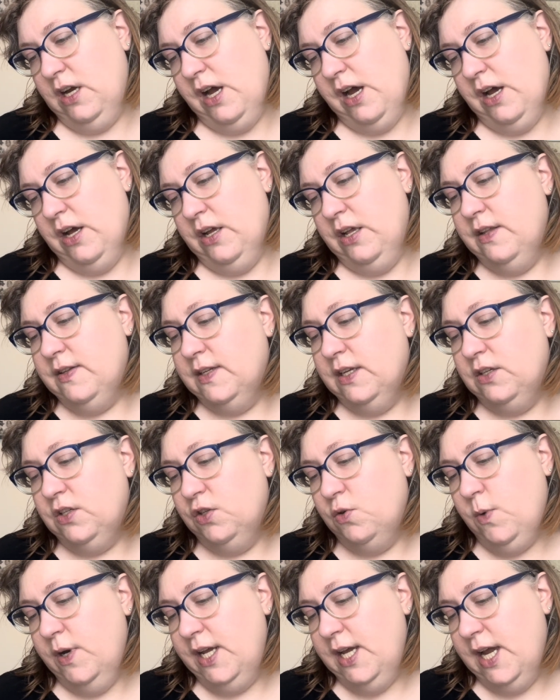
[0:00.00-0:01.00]
it says
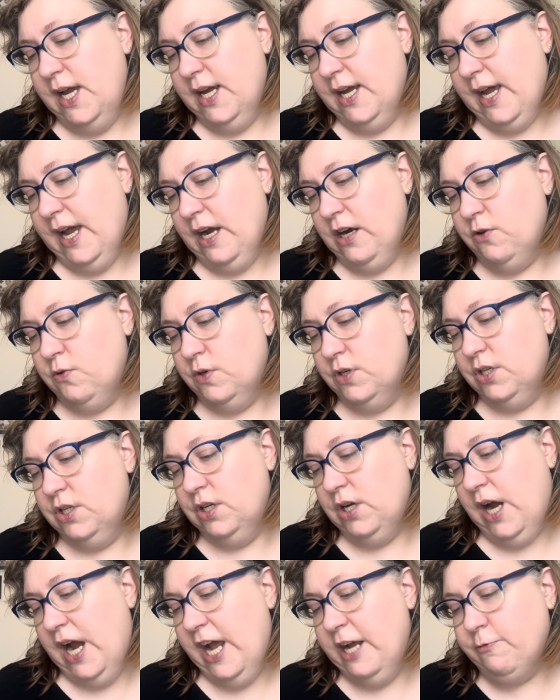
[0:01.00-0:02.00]
28 count
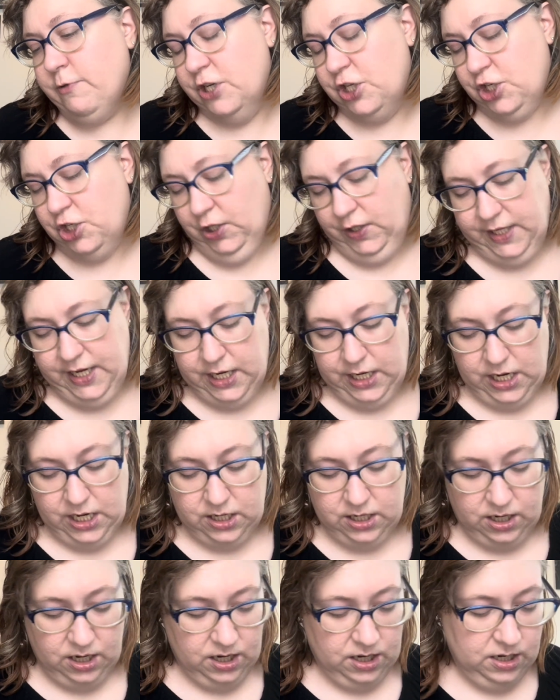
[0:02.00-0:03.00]
Irish
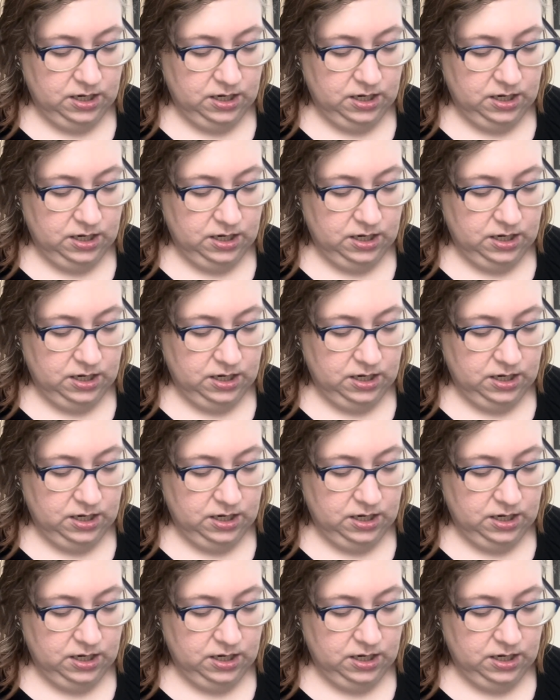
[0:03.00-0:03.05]
linen